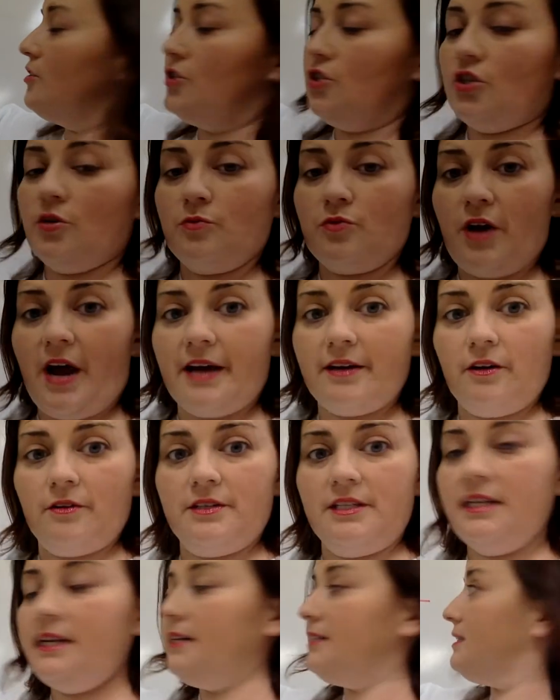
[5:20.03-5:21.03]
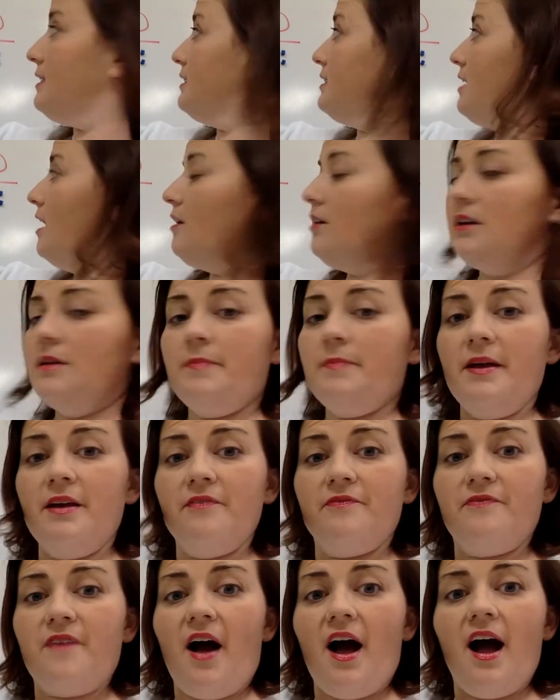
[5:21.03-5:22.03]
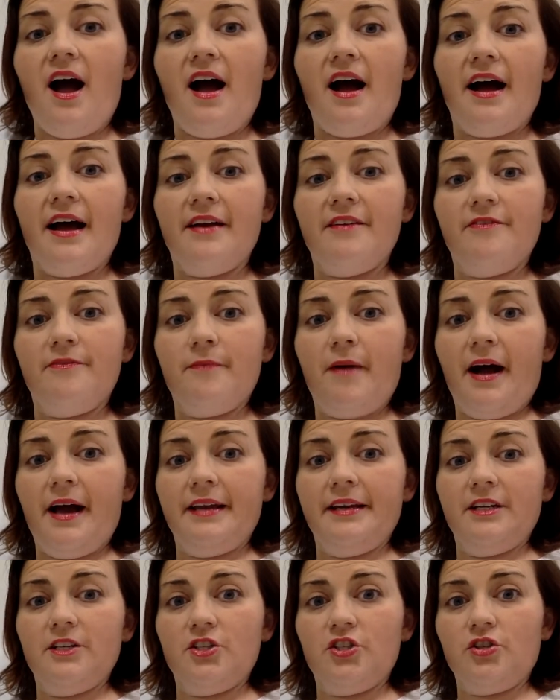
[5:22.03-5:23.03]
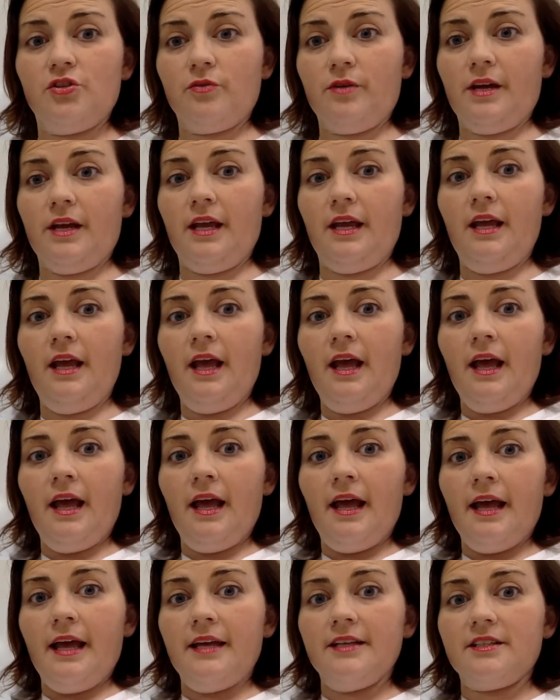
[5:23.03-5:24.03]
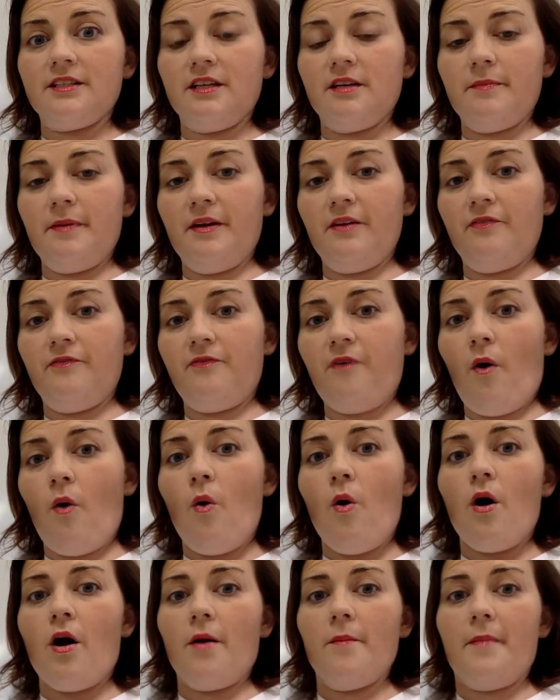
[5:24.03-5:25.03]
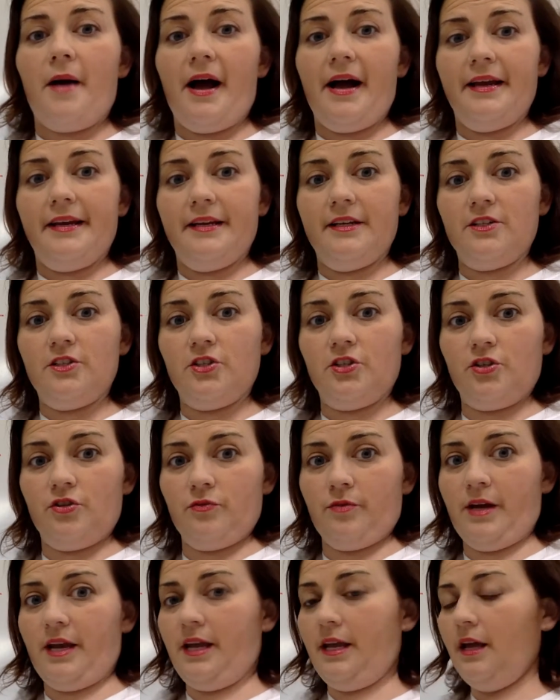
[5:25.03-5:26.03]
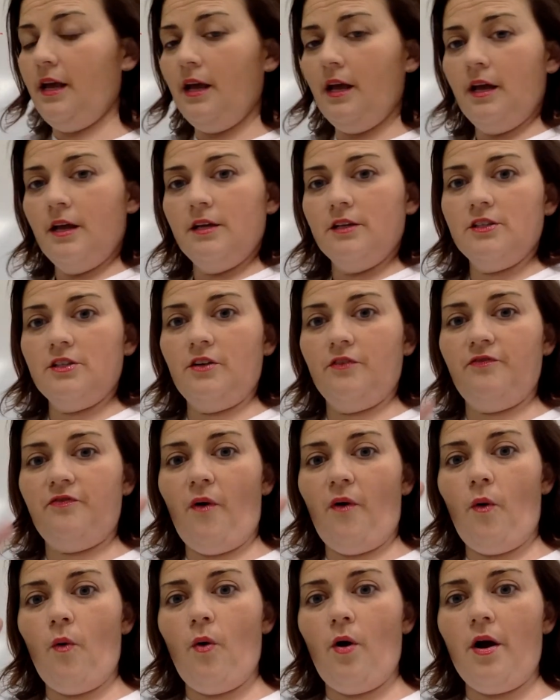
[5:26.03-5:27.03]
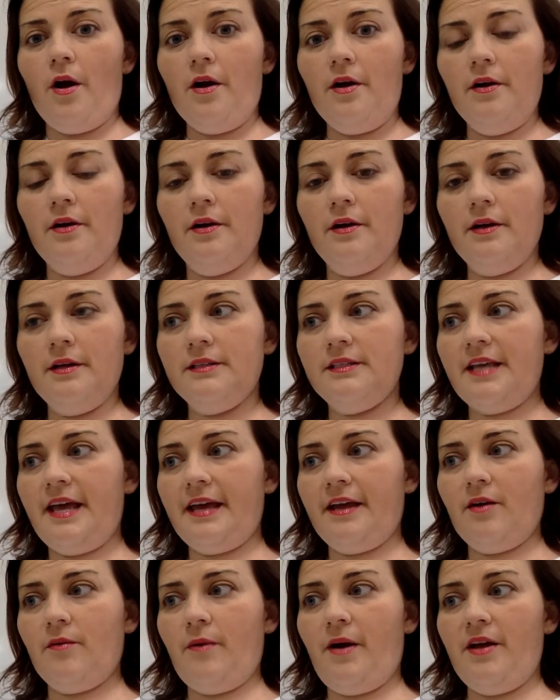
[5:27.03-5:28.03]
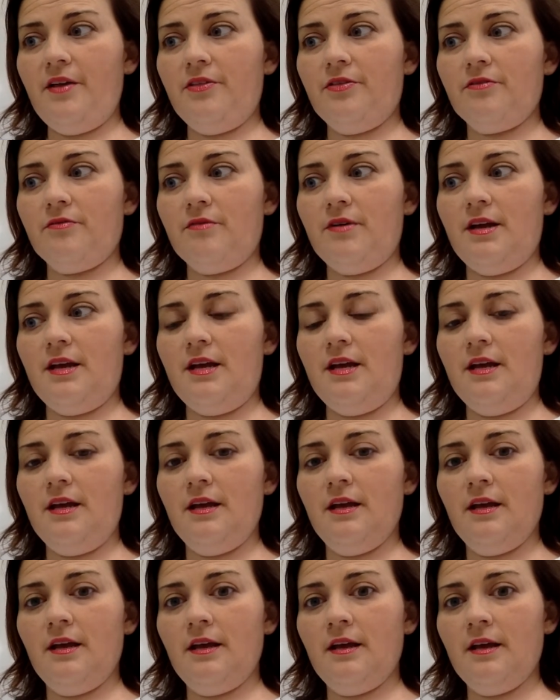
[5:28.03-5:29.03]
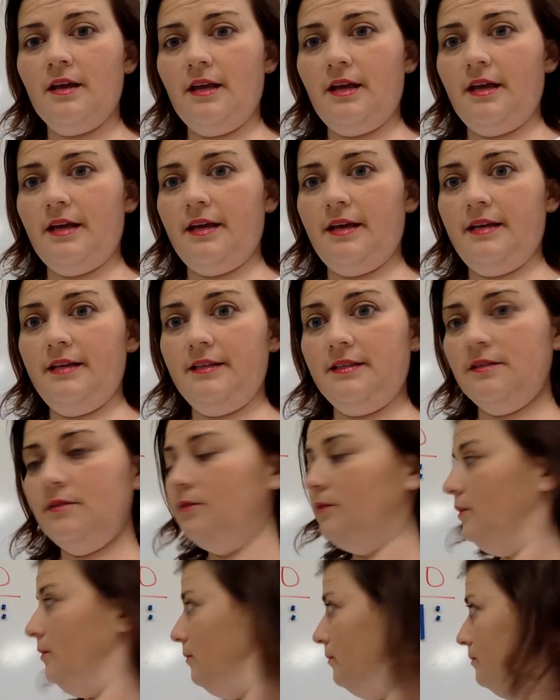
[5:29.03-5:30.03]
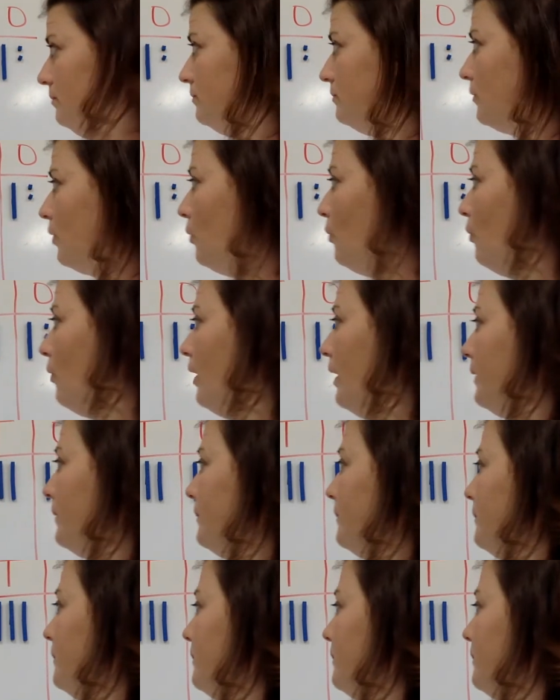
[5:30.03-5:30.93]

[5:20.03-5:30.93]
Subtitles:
subtract our 10s. It's not going to be 5 minus 3. It's going to be 4 minus 3. So 4, take away 3, is 1.